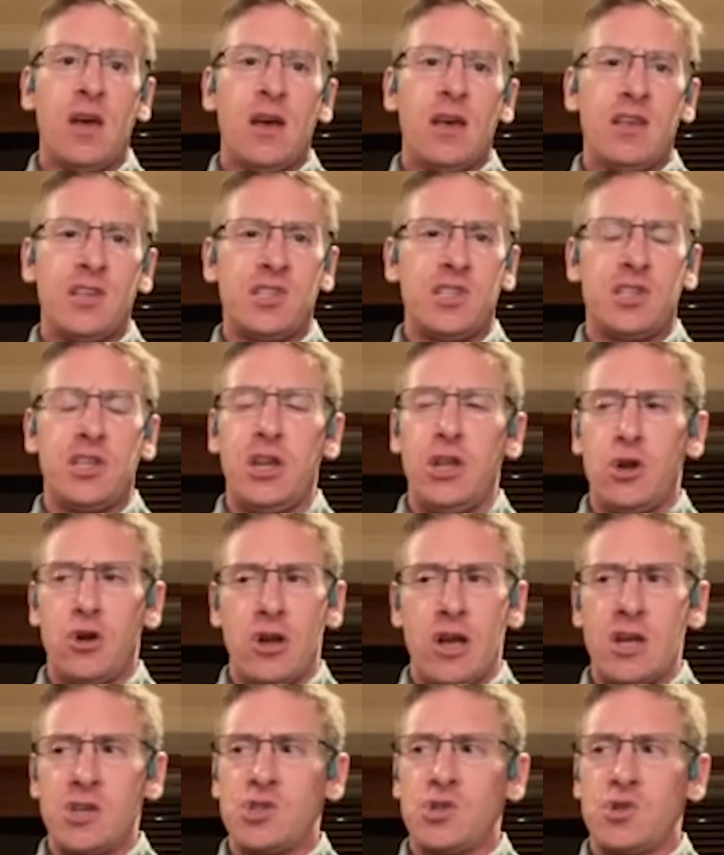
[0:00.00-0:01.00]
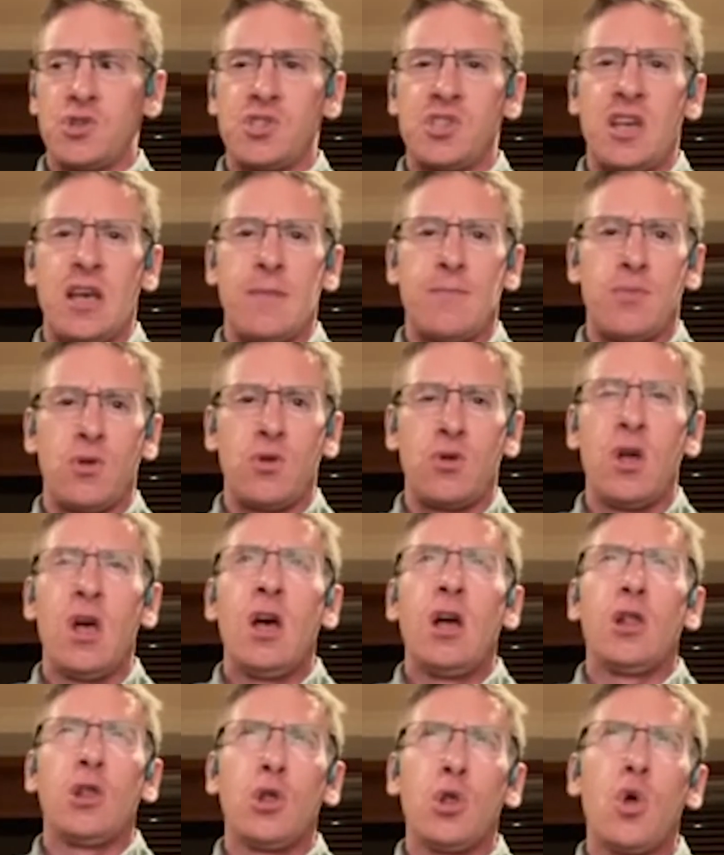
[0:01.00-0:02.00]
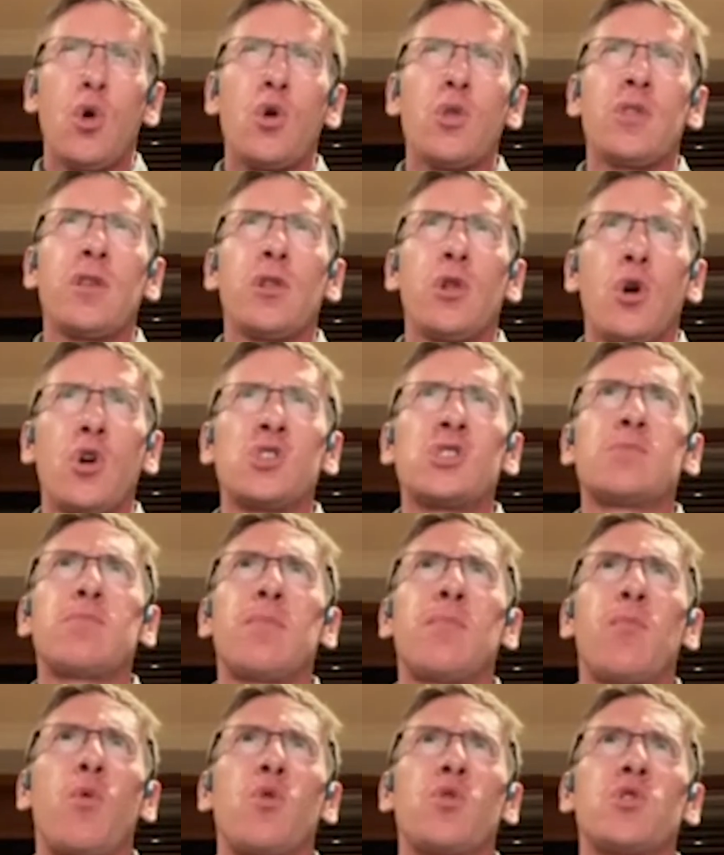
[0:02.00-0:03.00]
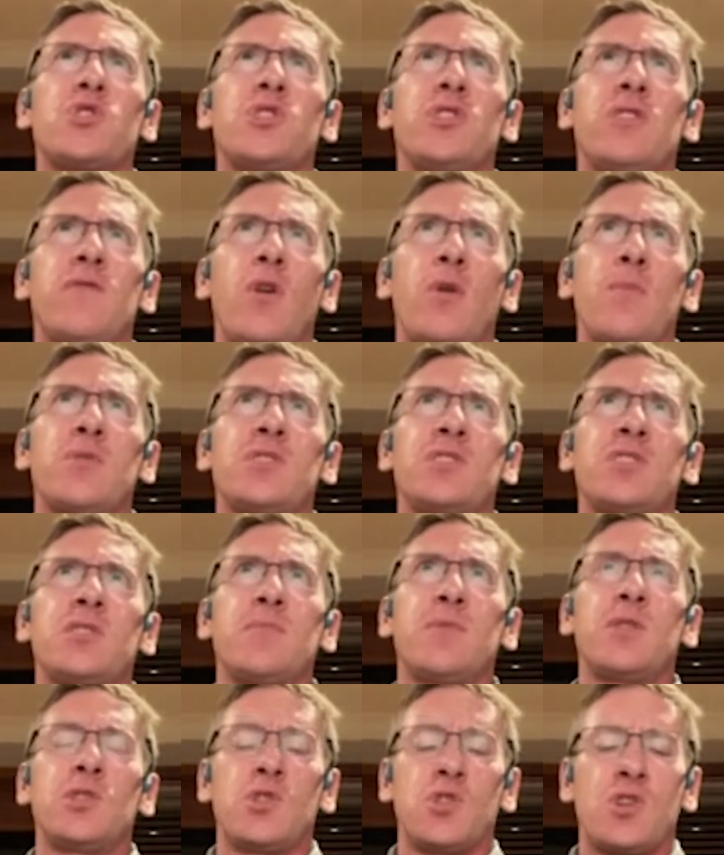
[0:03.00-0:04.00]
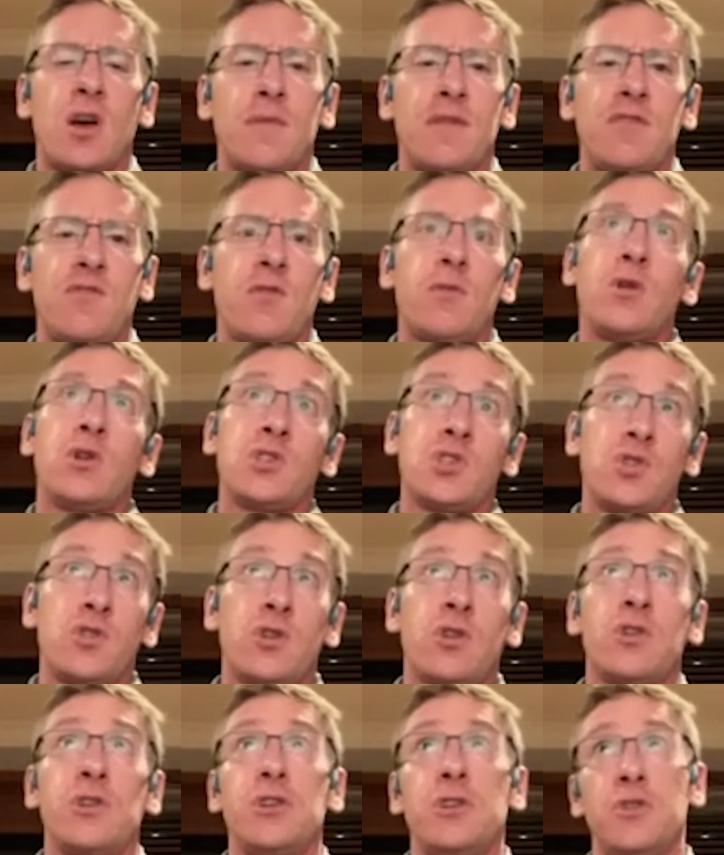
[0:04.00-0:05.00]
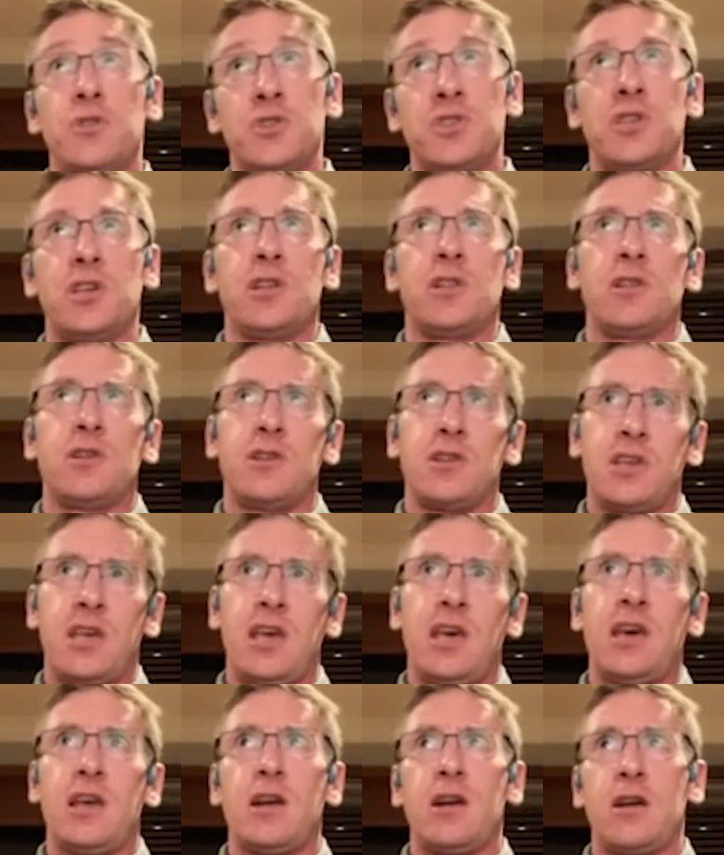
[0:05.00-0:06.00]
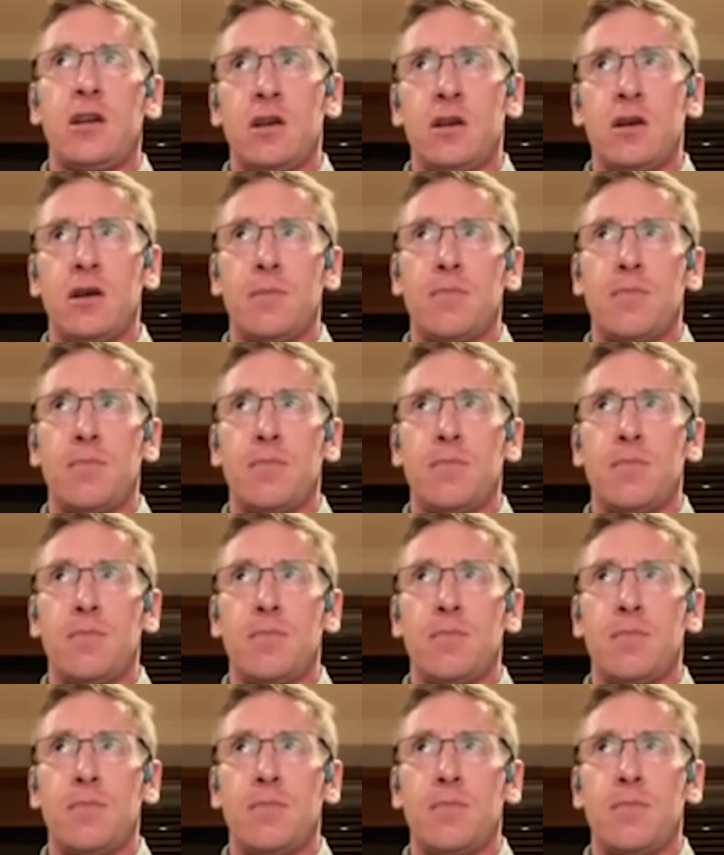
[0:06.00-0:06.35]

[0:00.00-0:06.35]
This is an international sample. The large proportion of our participants are coming from Australia, New Zealand, Canada,